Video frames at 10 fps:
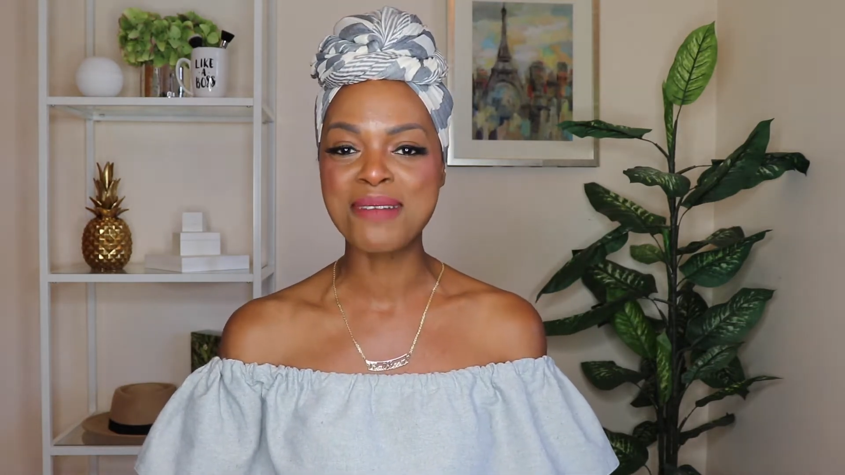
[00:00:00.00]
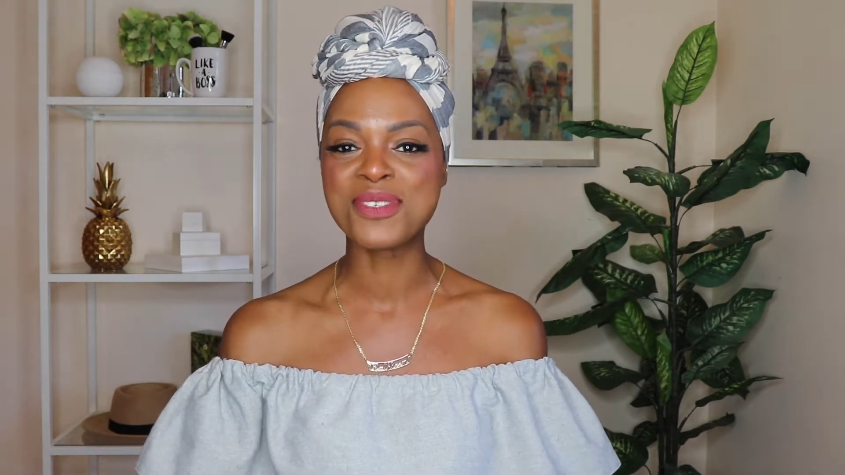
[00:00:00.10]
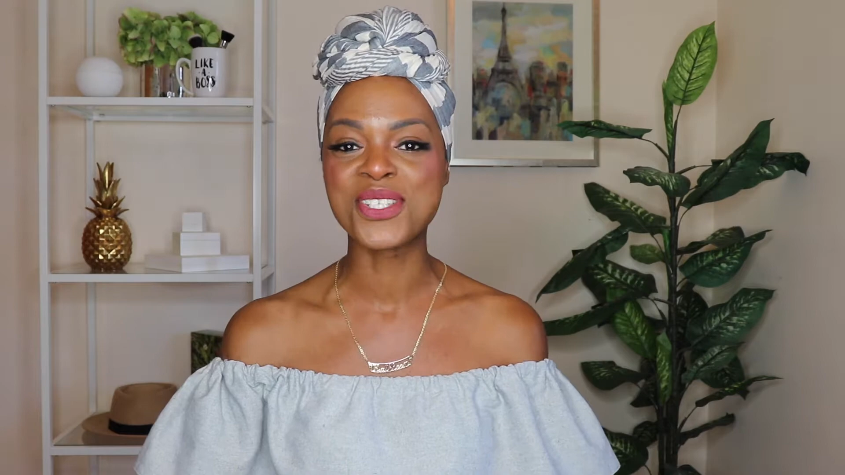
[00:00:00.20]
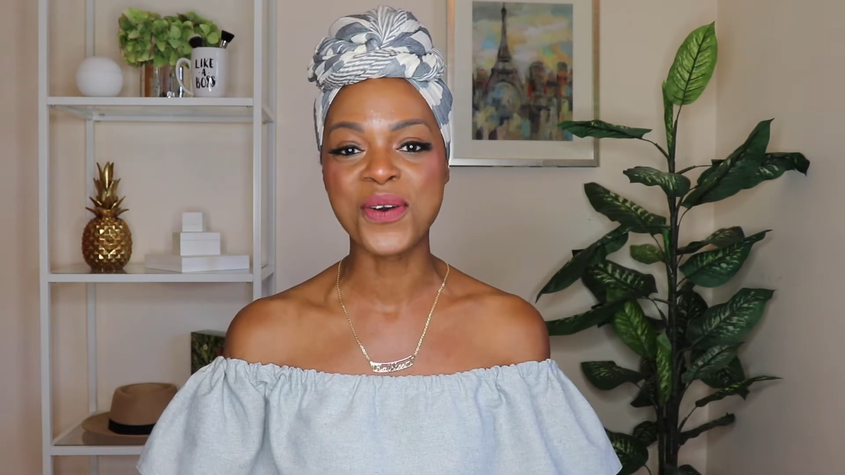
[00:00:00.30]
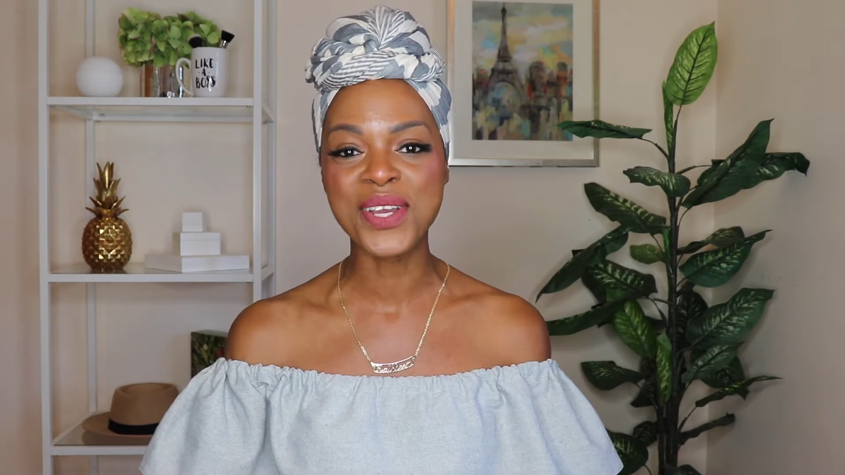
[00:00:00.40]

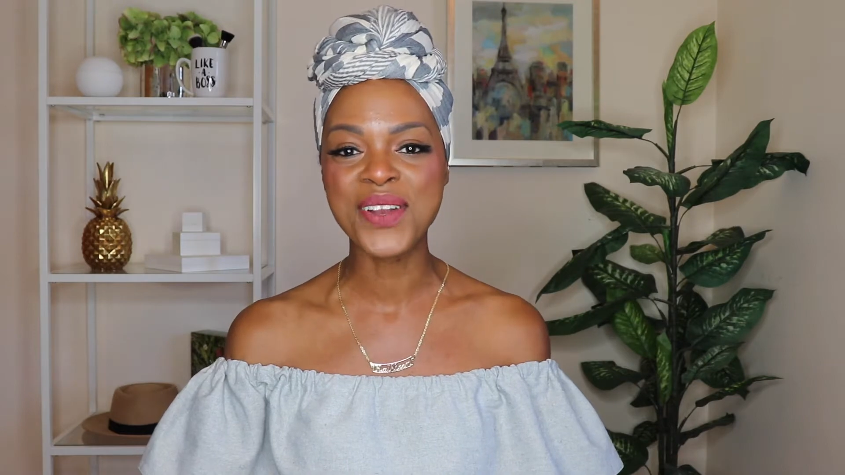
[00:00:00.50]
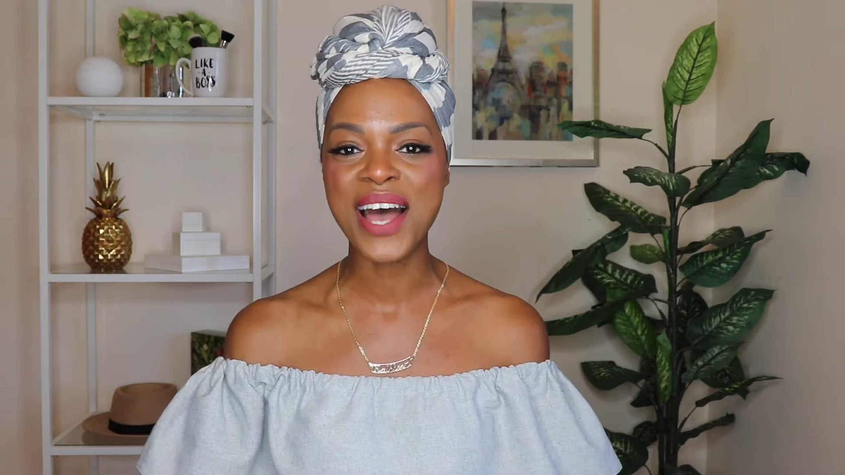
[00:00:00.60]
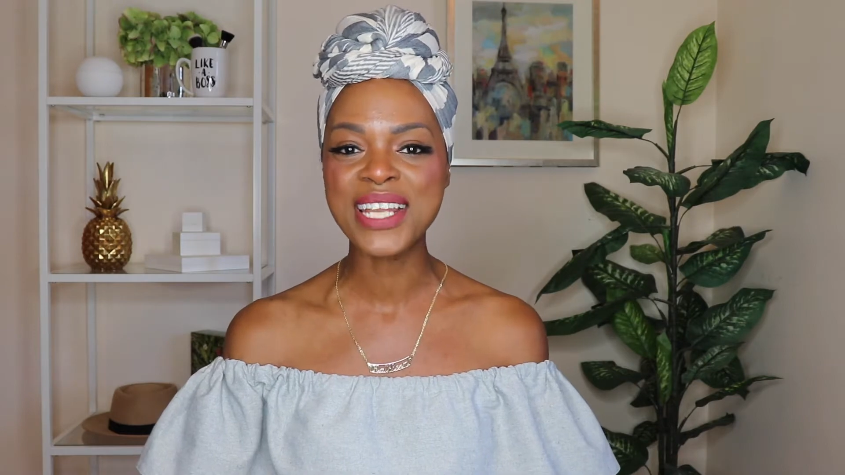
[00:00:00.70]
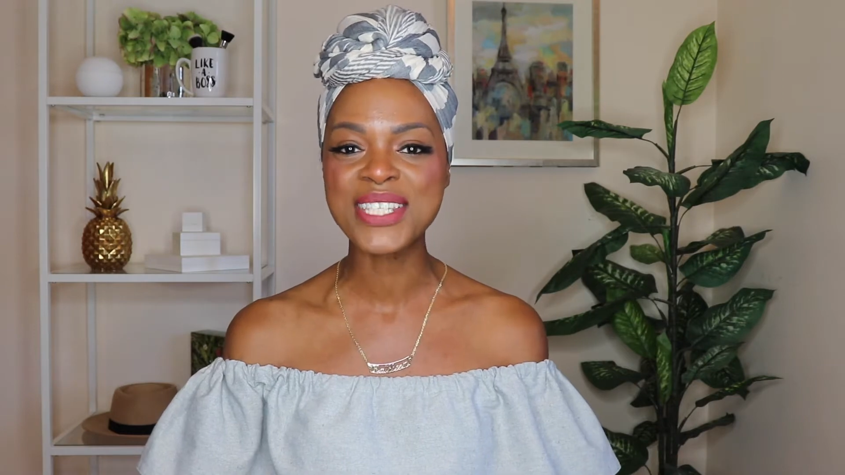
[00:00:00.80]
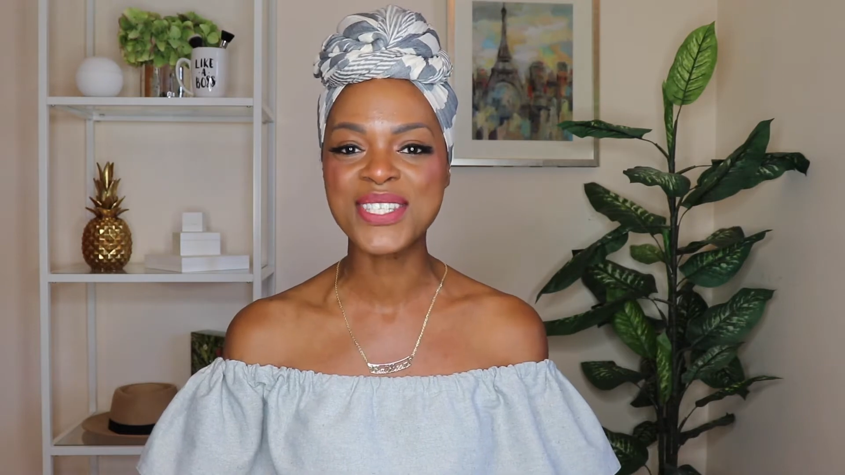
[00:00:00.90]
I'm showing you
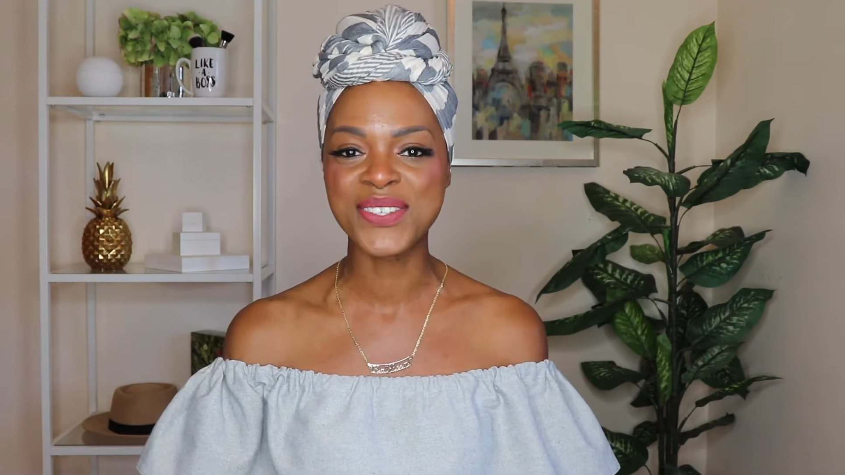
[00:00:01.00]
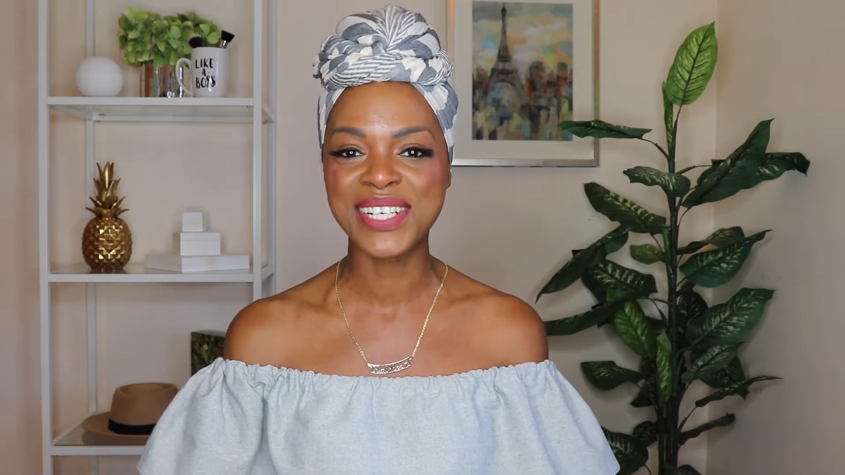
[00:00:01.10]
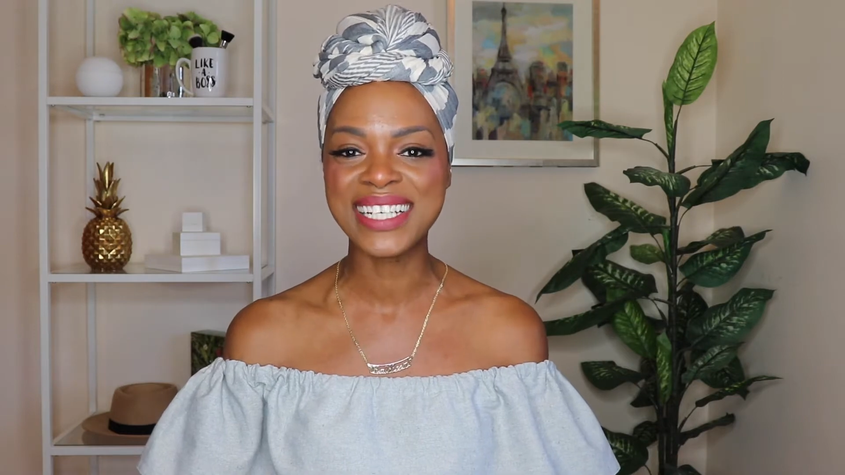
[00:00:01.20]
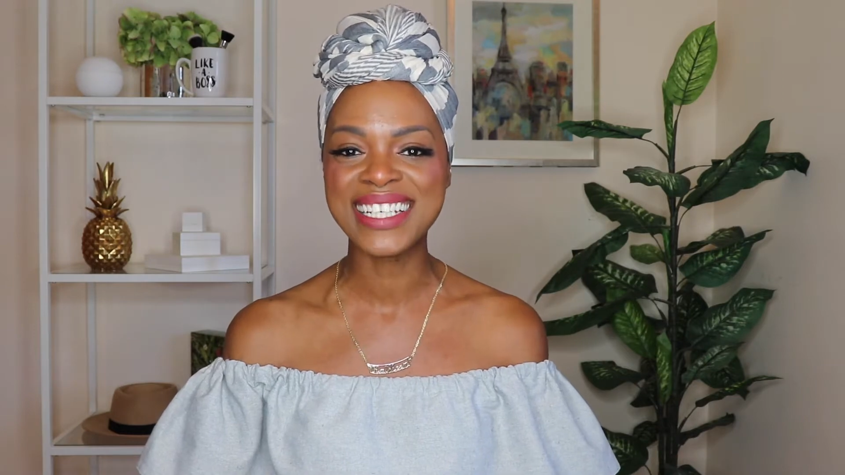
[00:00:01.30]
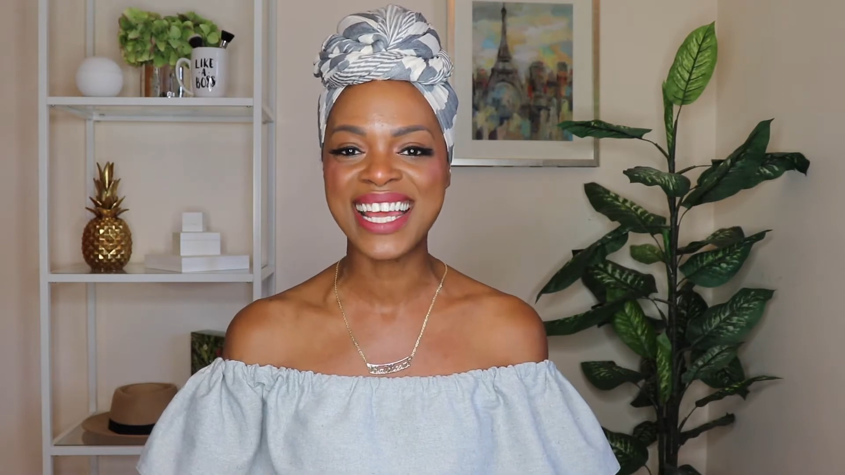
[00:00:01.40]
how to do
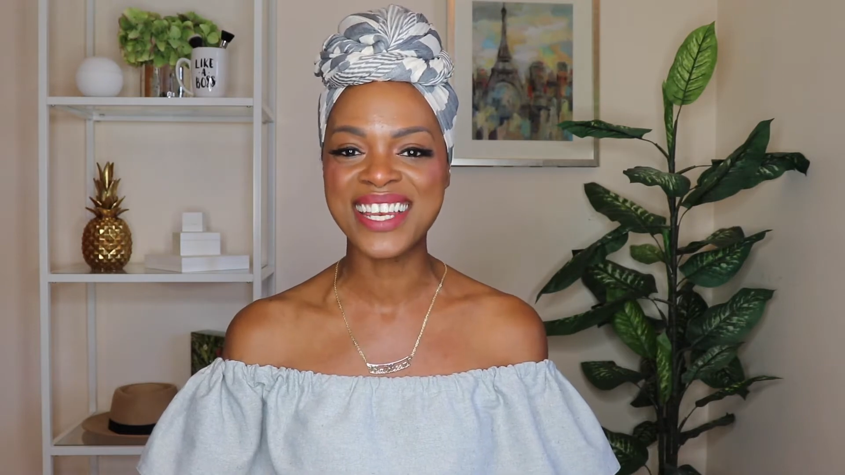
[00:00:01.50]
it,